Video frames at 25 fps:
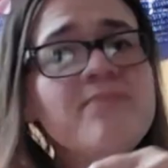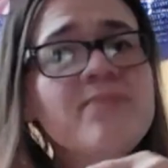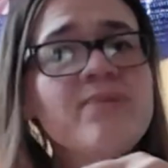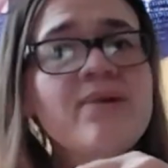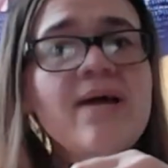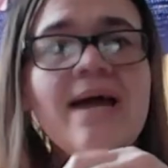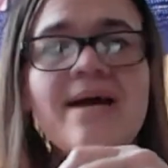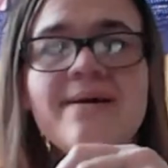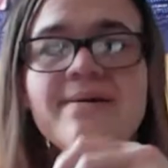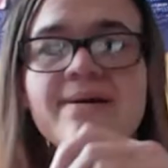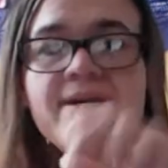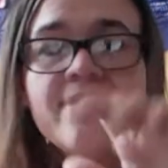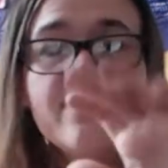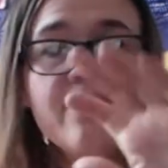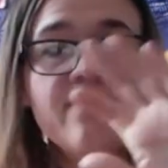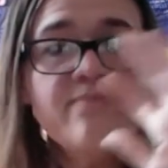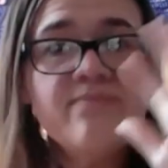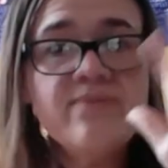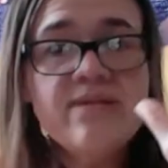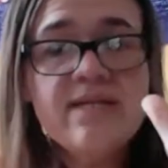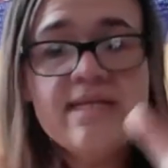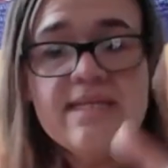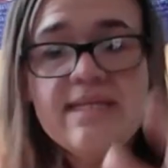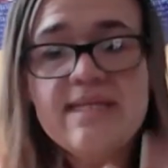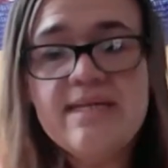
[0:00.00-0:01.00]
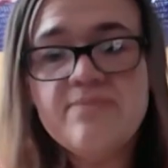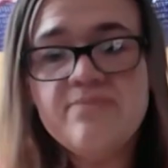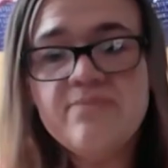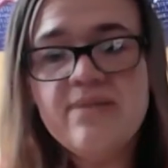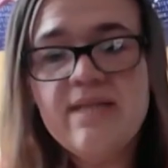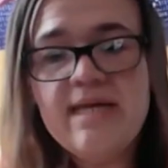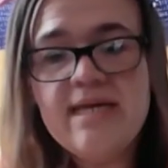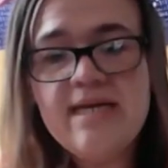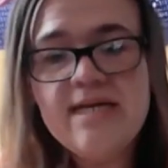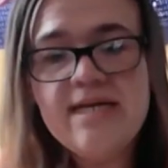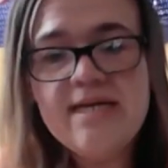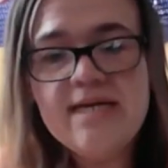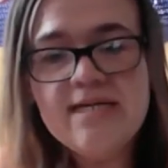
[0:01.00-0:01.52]
I completely am
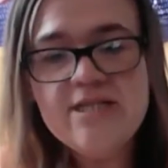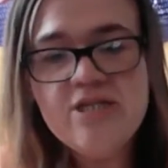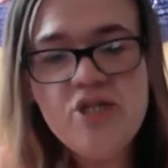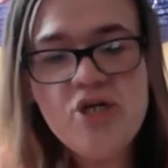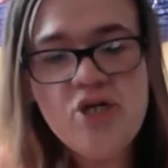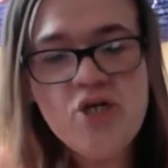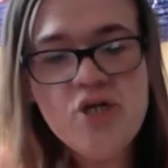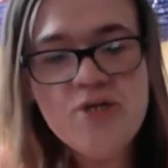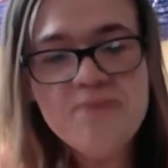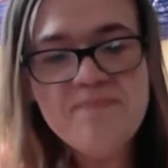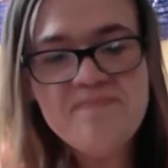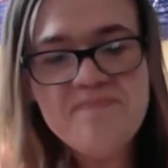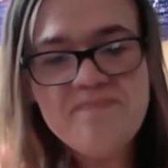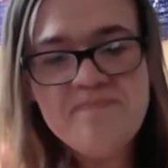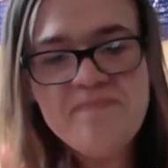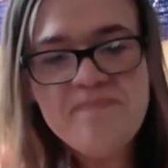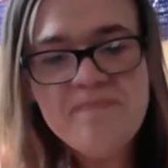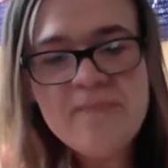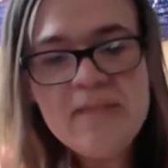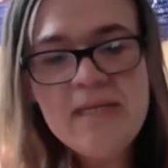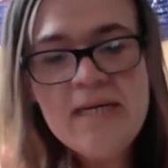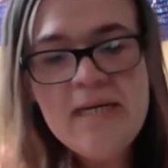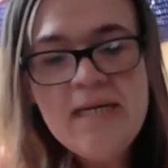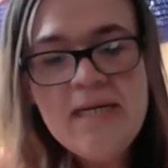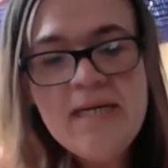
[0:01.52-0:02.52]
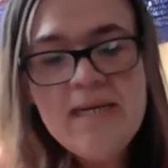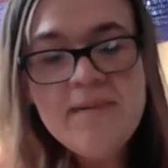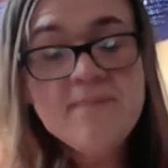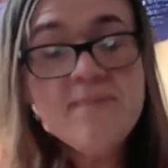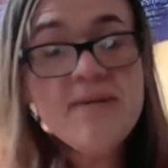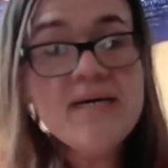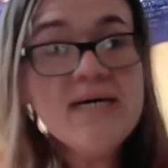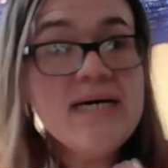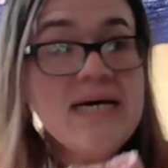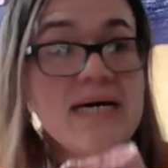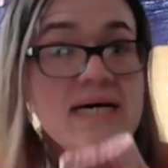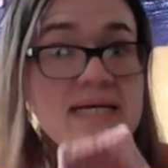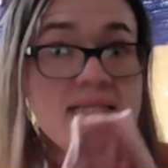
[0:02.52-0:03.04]
blanking on the yarn.
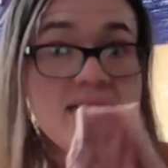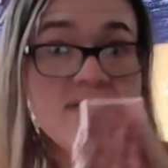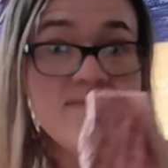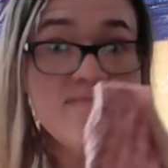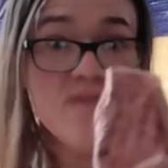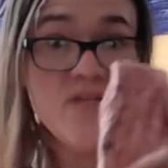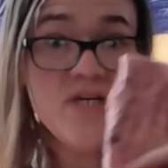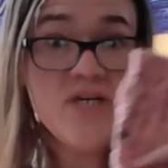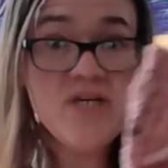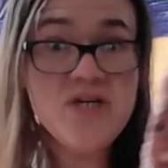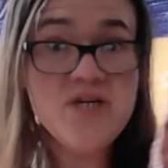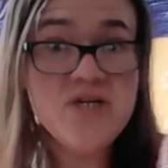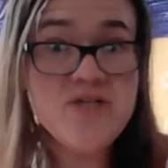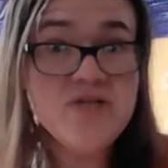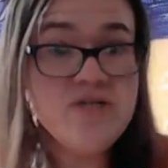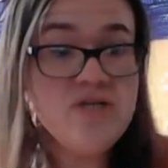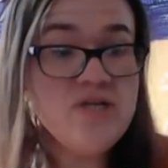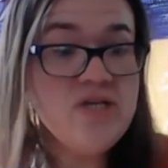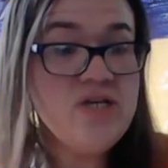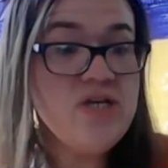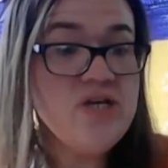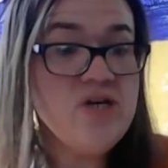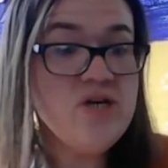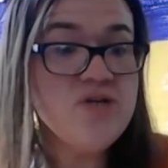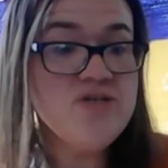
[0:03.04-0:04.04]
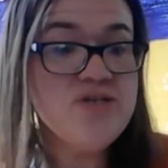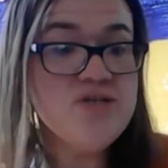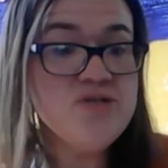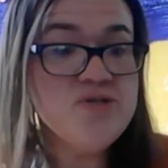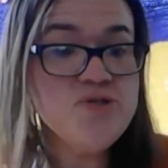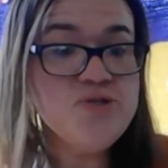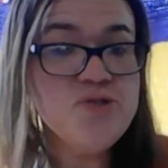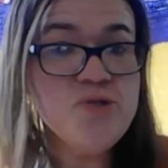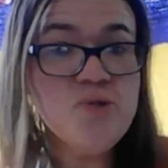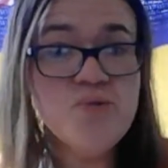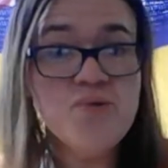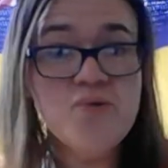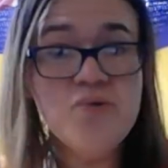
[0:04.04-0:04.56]
But I love the yarn. The yarn is
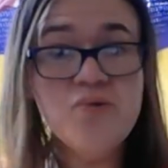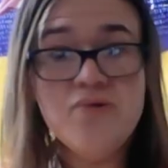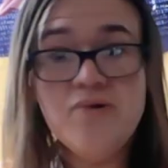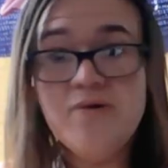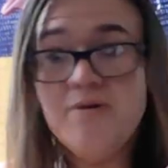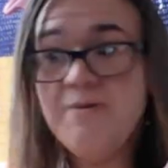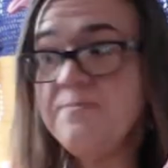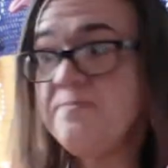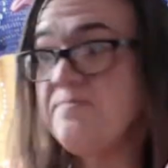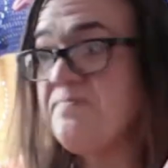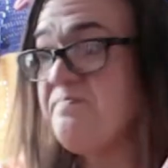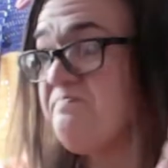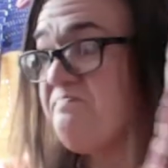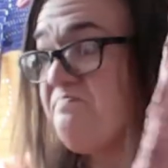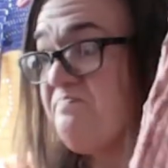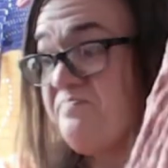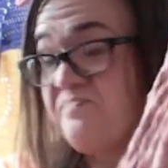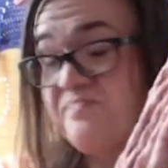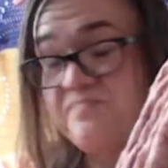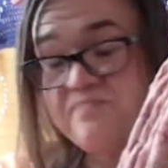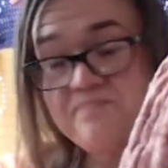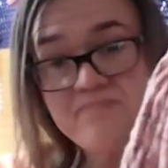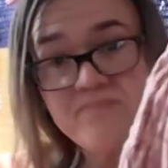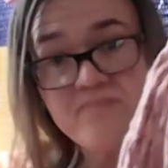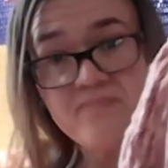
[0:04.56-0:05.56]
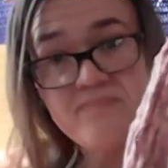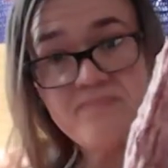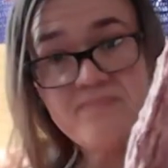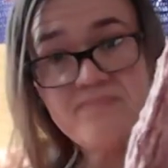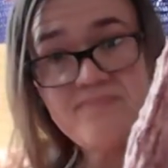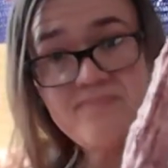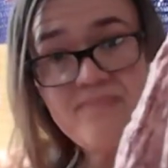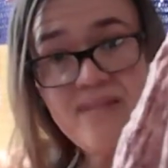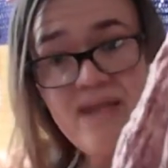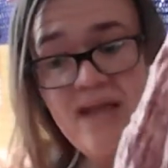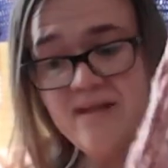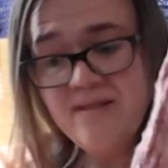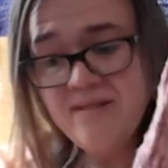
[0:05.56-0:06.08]
so cool.
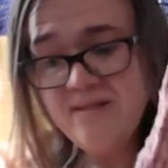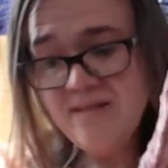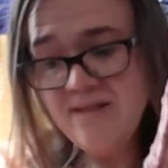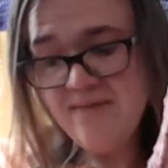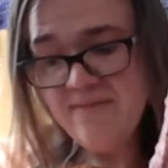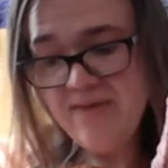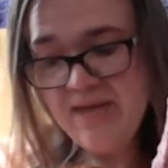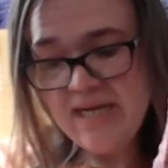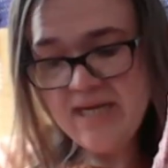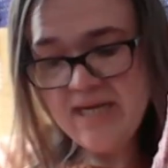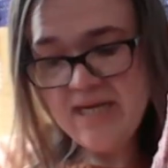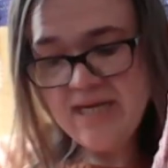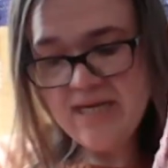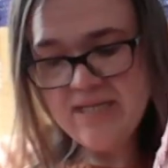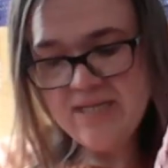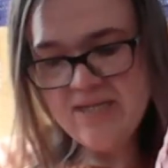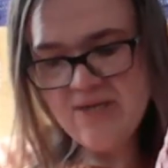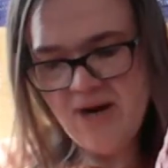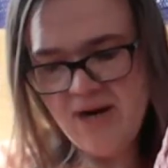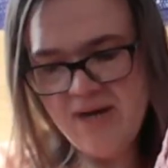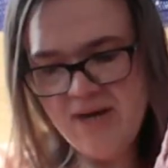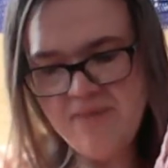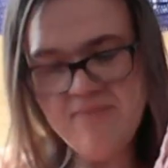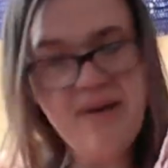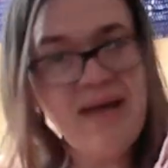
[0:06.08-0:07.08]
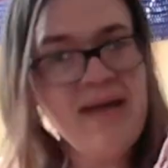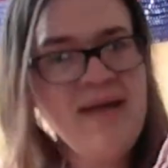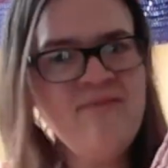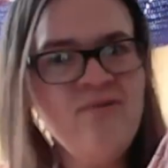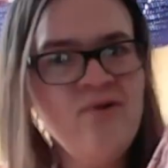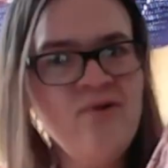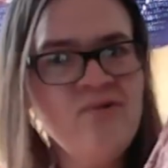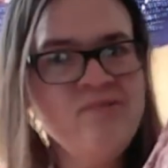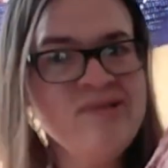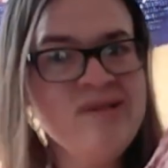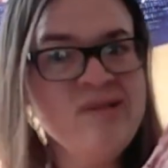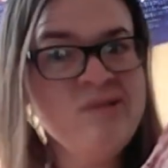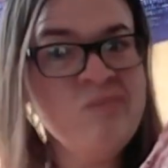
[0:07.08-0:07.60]
Love it. And sorry, my
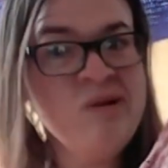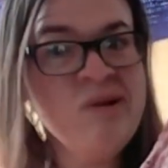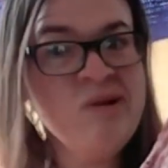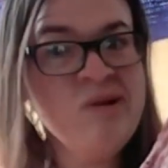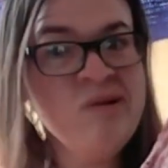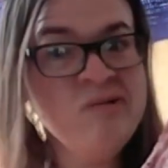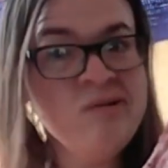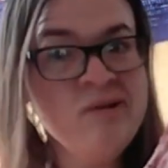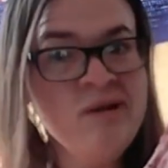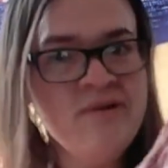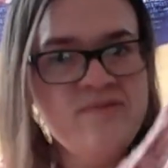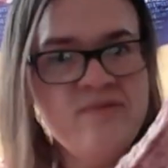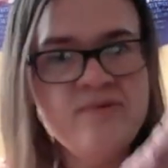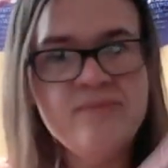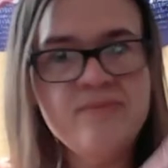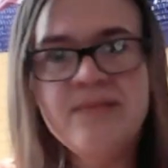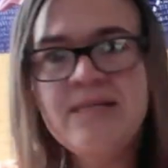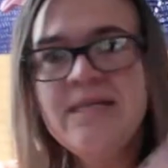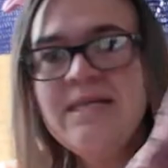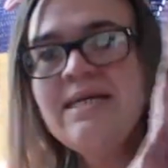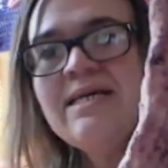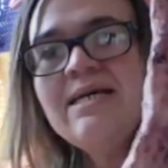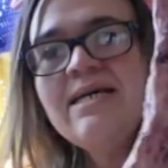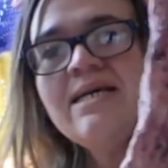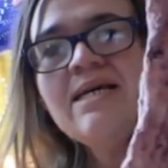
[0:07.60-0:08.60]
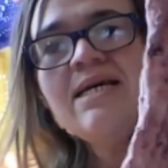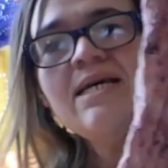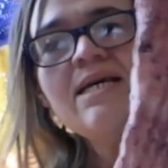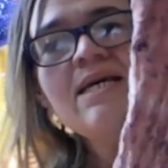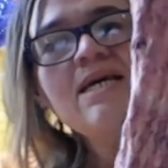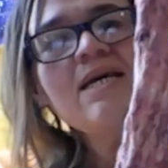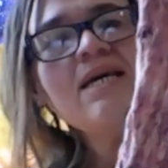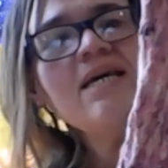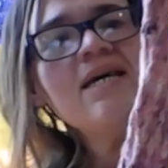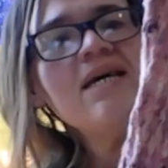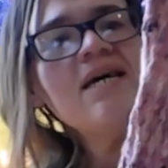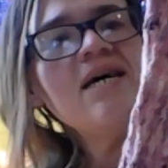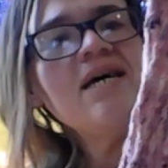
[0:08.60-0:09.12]
phone's going to be going off.
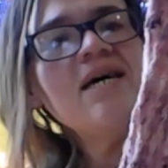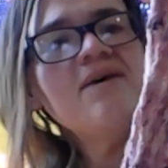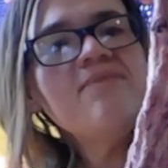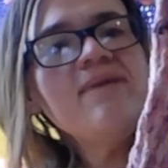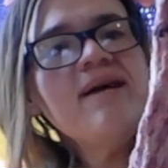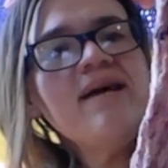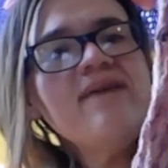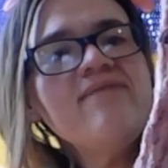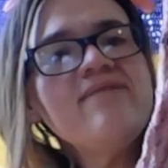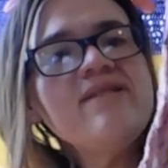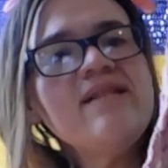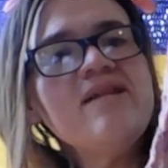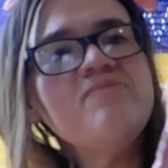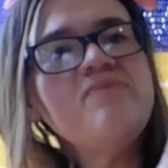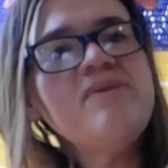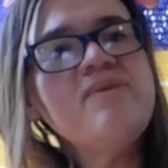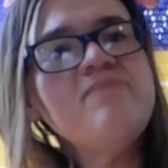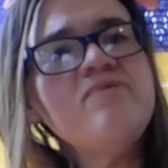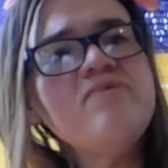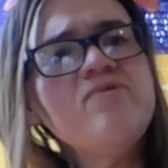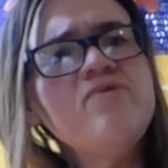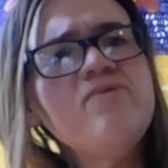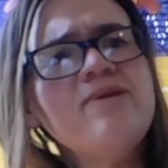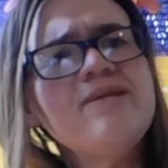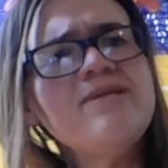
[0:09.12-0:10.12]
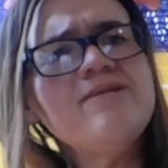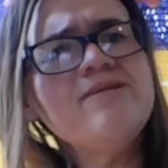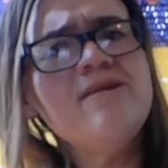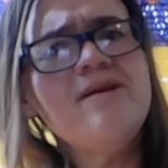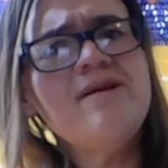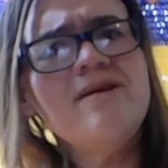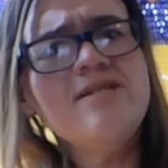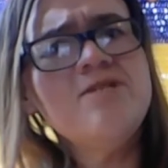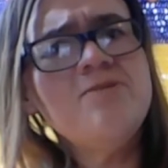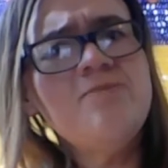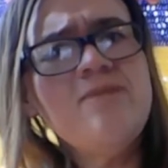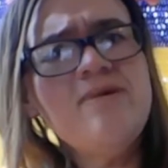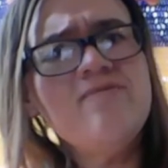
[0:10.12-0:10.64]
I have a lot of people who want to
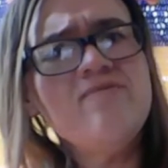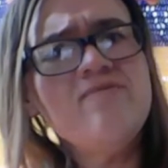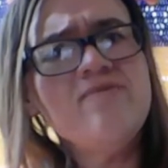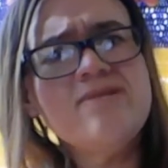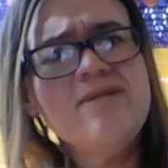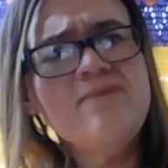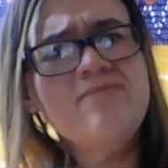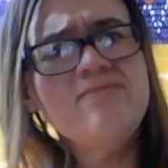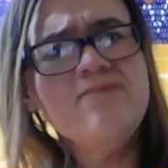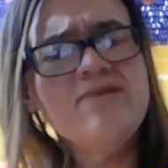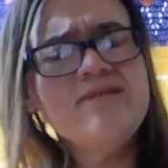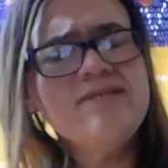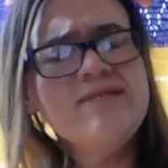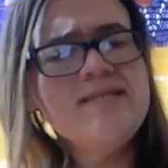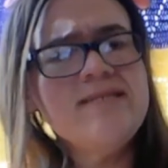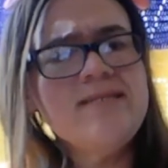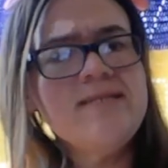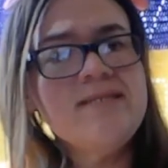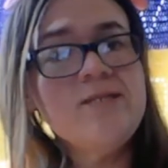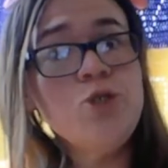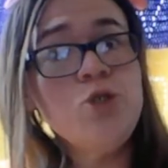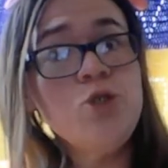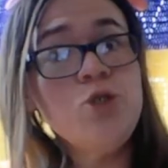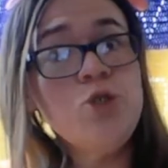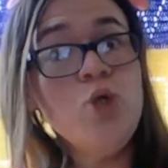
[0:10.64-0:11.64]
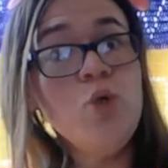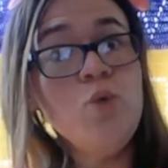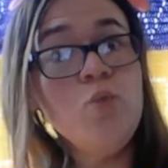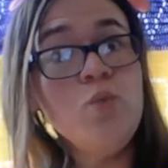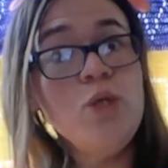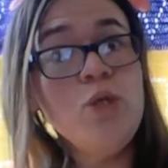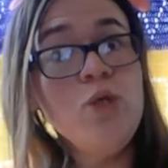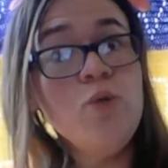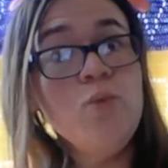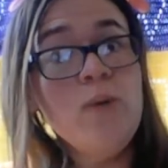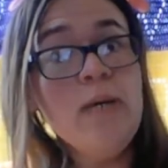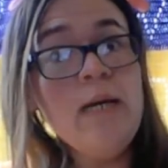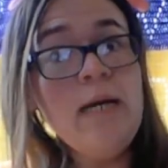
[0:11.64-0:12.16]
talk to me for some reason. No
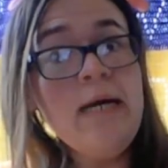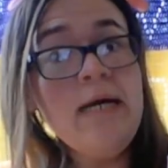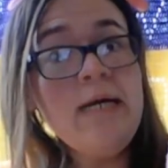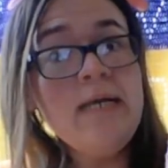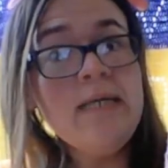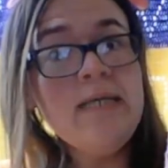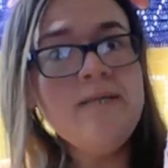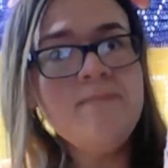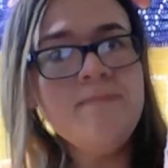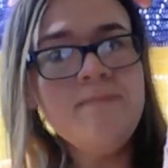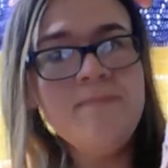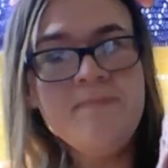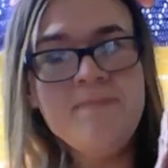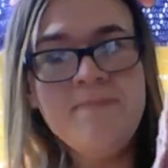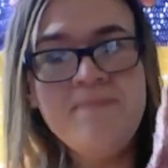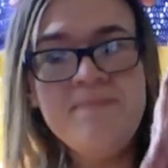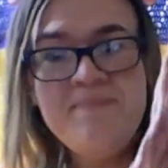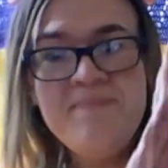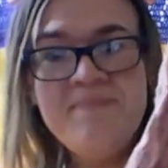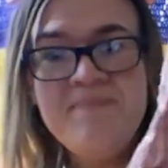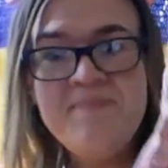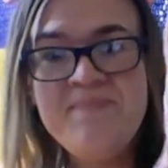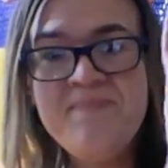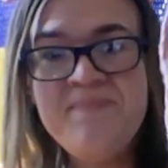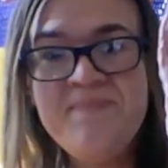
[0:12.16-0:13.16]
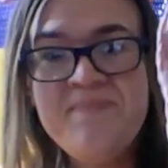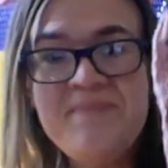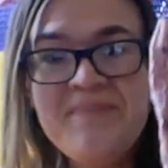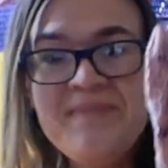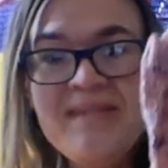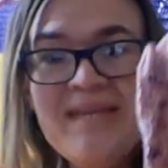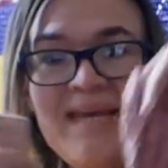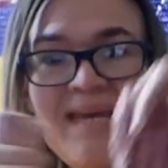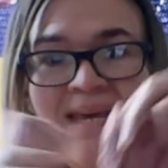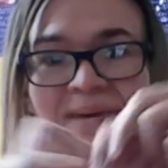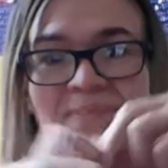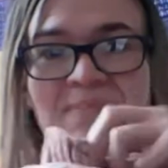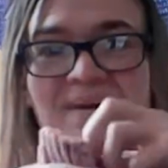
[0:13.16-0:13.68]
clue why.
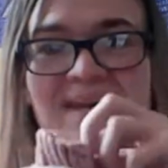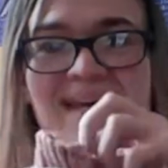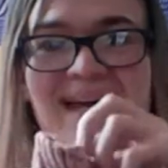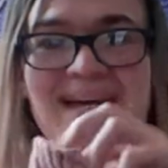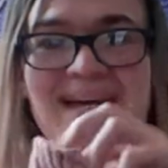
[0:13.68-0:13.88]
But yeah,